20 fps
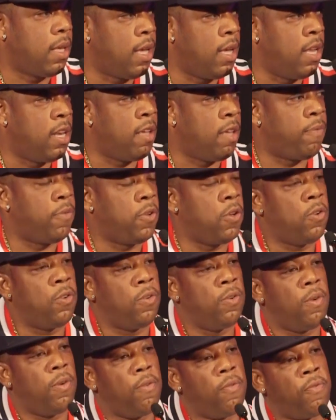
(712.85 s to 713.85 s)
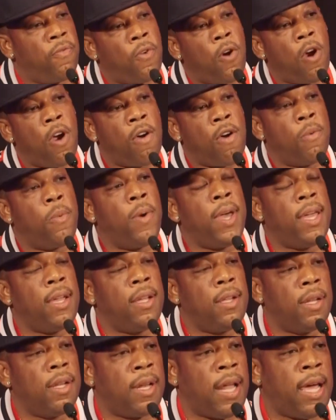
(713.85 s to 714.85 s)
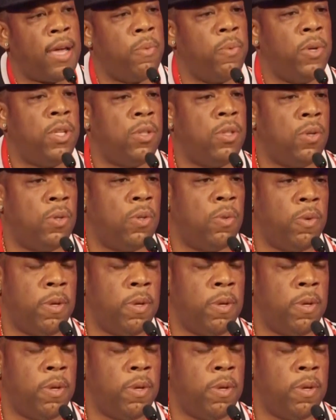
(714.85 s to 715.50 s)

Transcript: And if you far away, like we do,